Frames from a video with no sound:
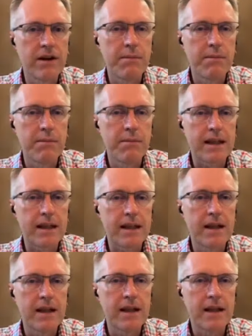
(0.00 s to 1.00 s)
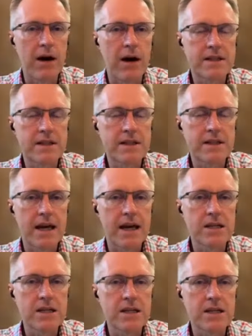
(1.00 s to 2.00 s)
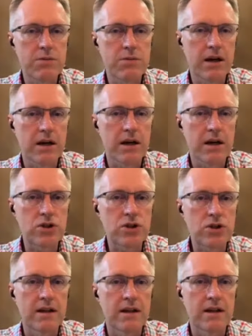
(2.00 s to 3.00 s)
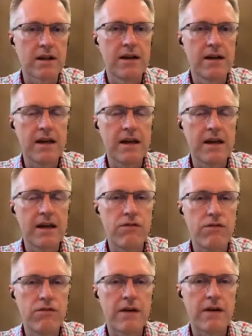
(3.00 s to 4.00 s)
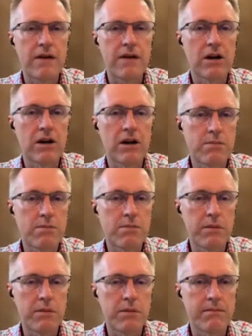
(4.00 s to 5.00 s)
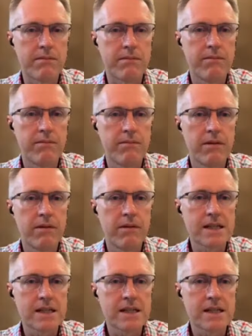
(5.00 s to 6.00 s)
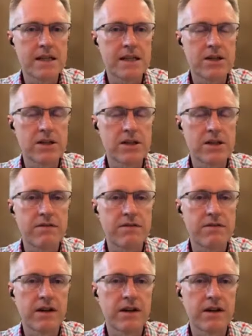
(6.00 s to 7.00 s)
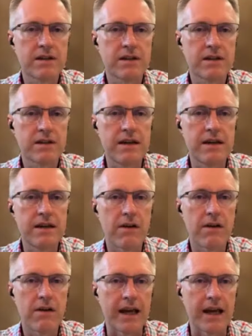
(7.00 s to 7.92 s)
But I would say start with a culture. If you have a culture problem, this thing's going to have difficulty flying.